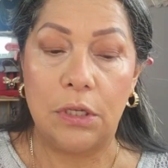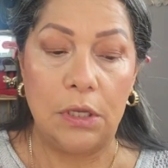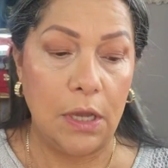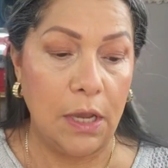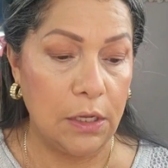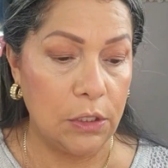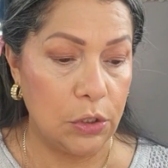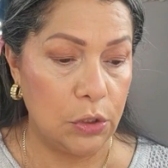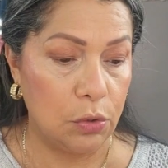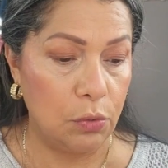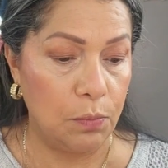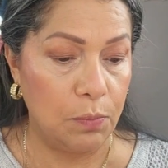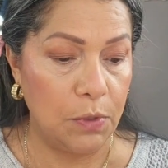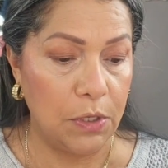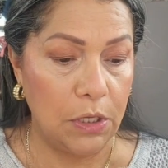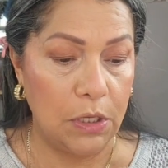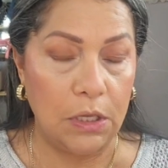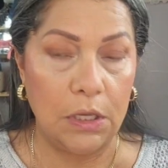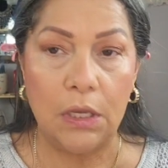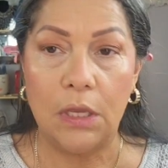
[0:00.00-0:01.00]
It has to
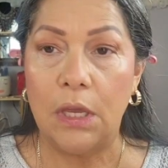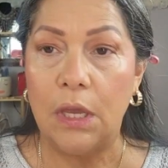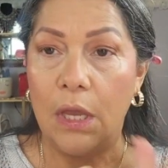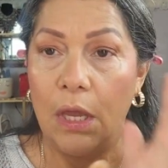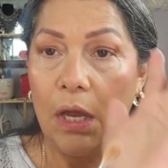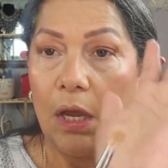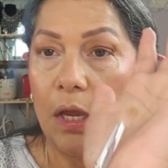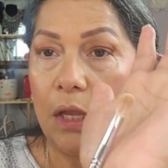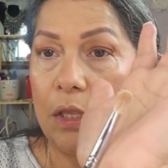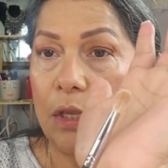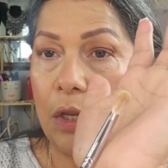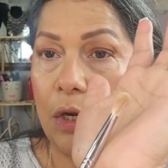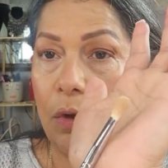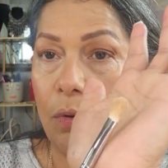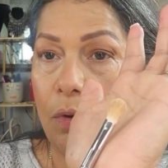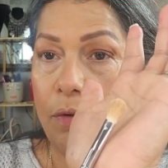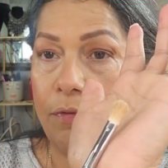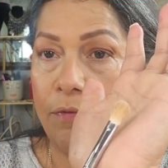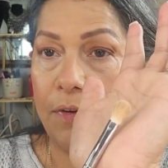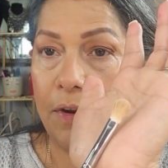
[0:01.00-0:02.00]
be, you
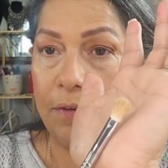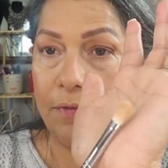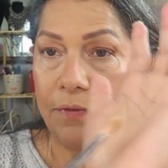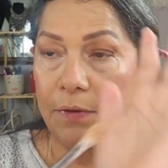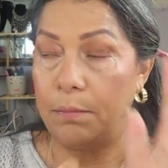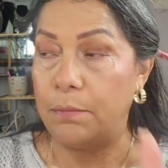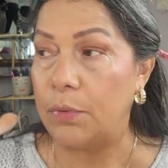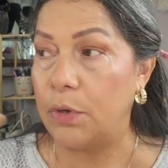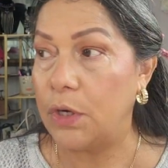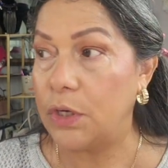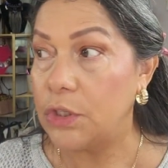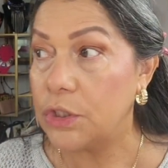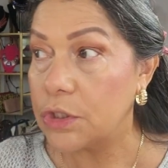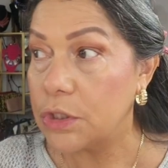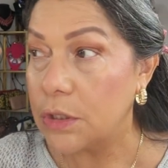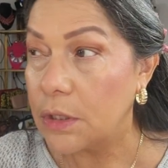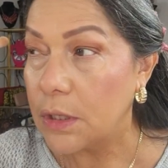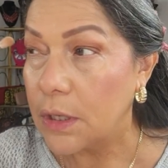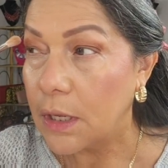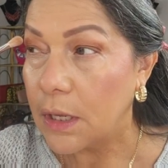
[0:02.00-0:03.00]
know, a fluffy
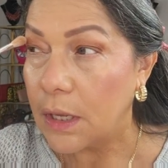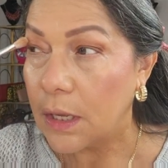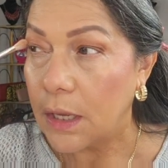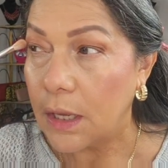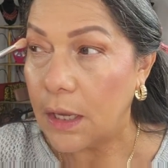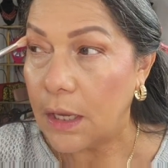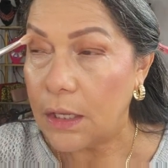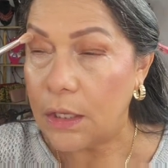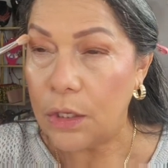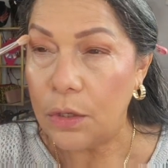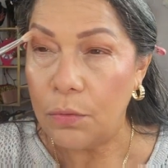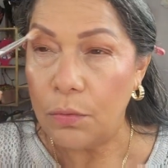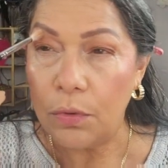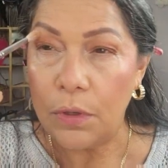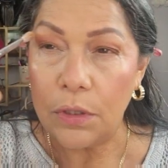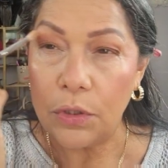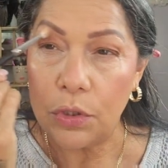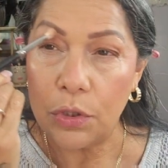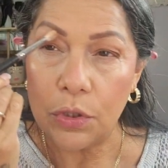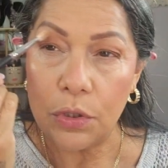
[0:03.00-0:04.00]
brush. And you
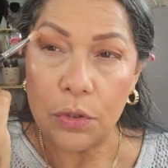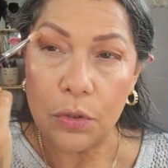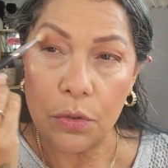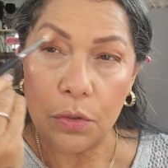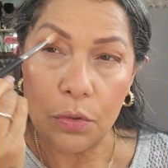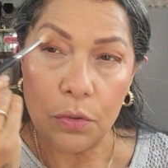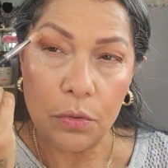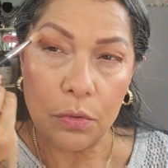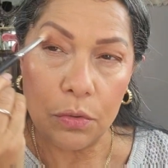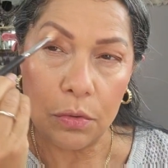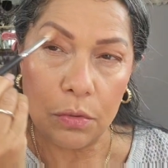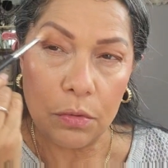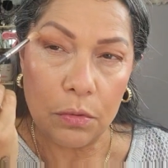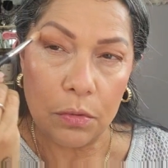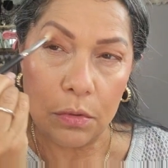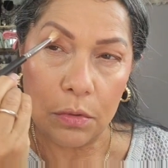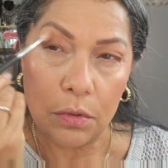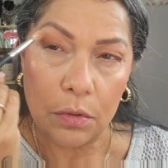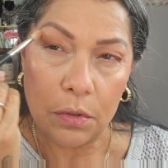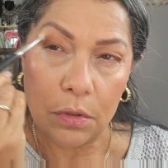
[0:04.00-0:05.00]
want to
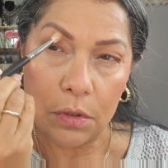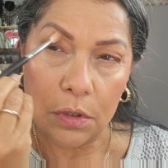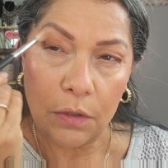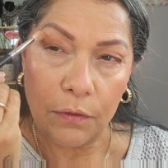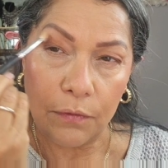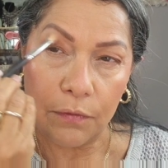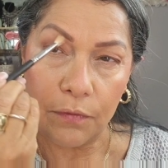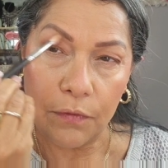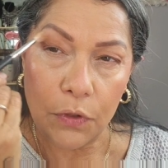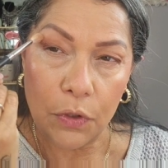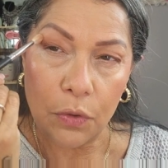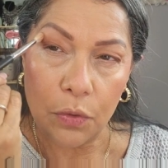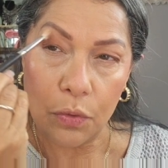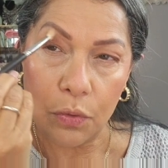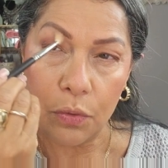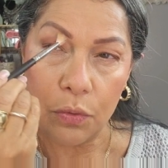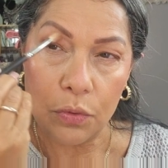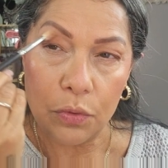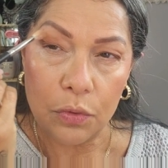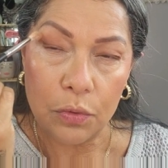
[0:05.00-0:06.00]

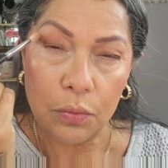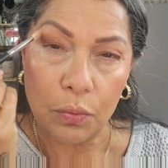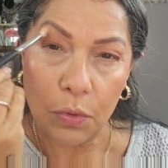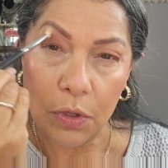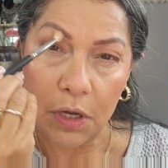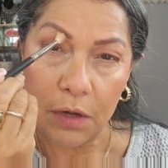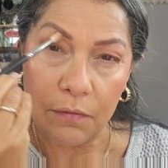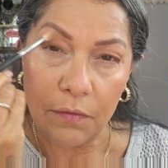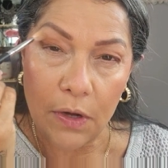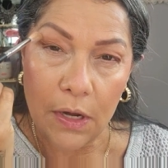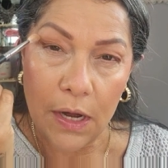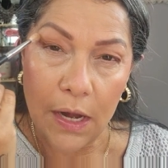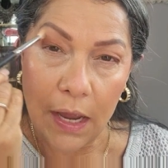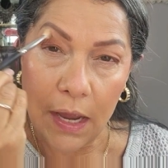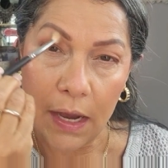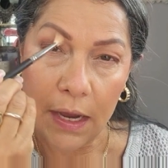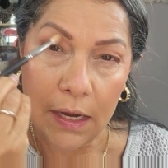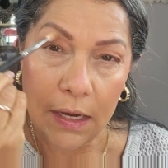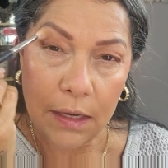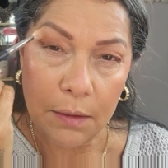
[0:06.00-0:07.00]
diffuse whatever
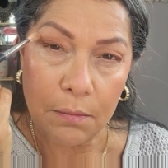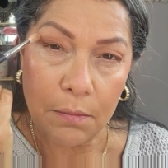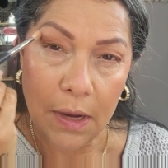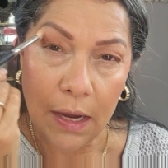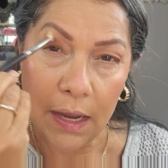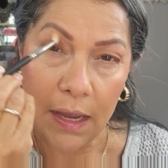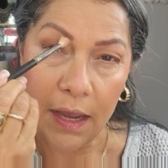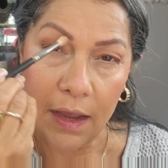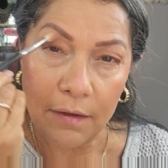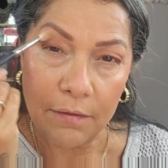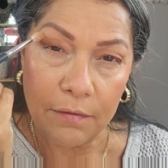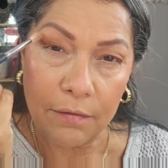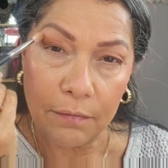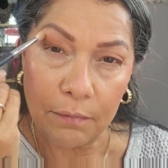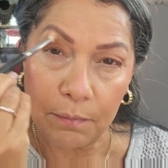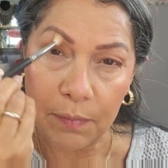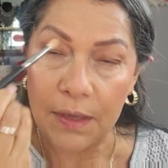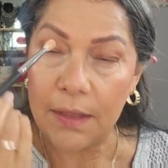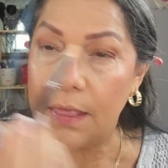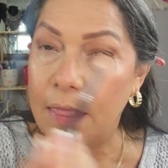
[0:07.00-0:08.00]
line might have
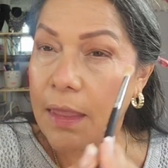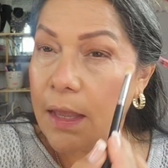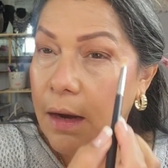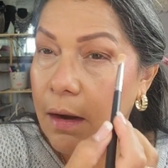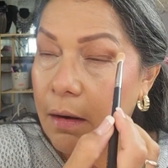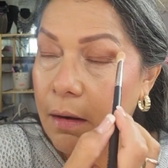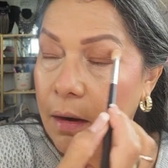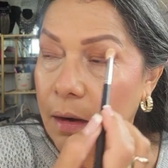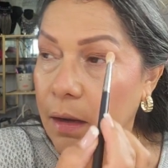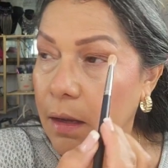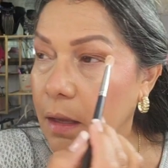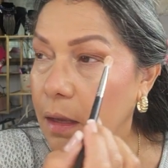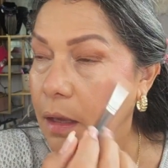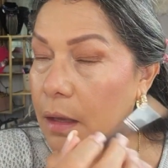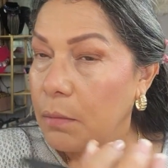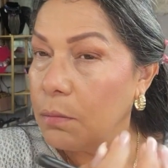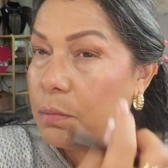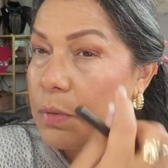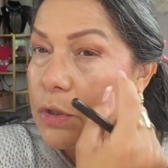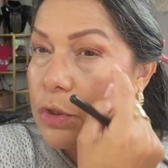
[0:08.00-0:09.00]
been there
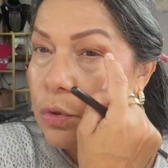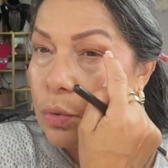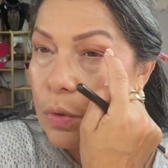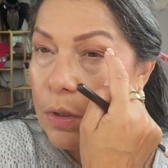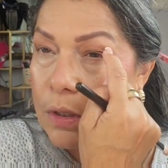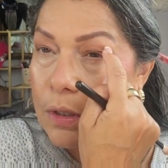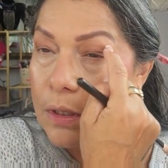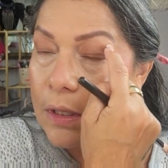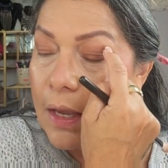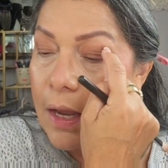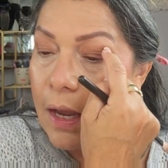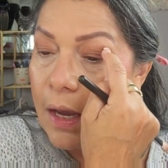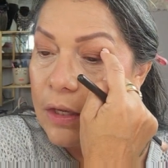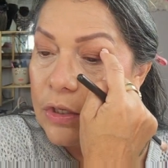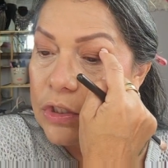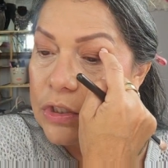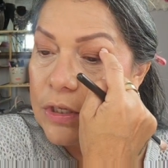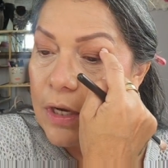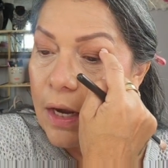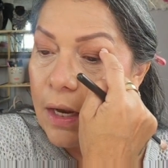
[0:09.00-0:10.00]
between the
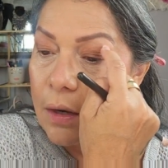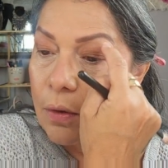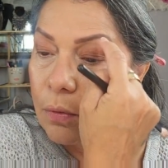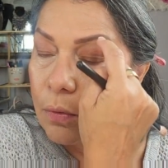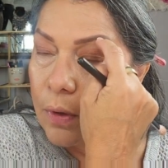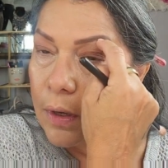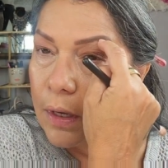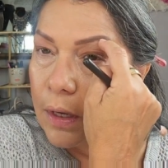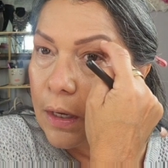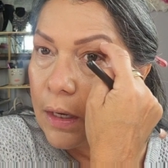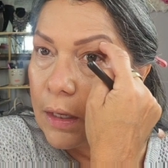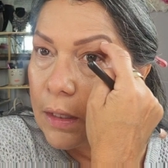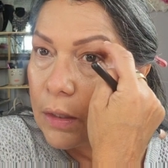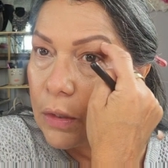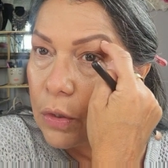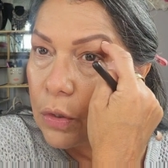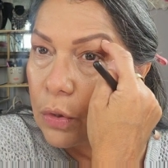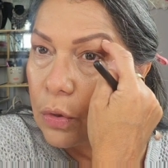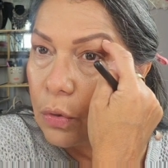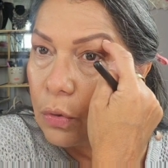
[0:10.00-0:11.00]
eyeshadow
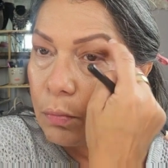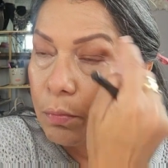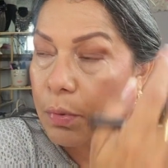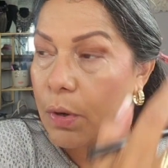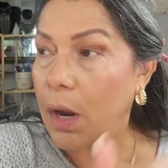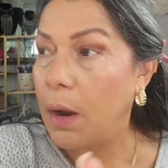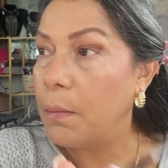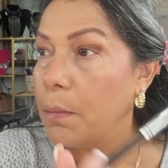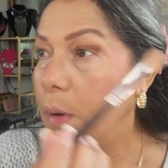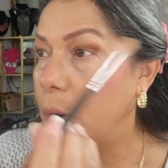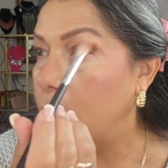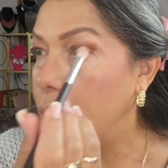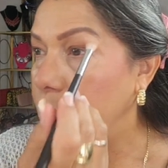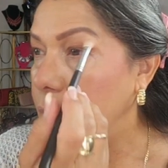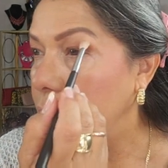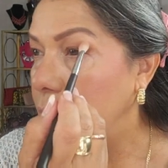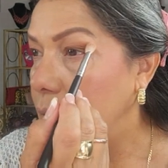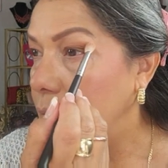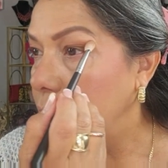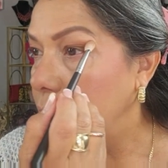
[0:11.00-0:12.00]
and your brow bone.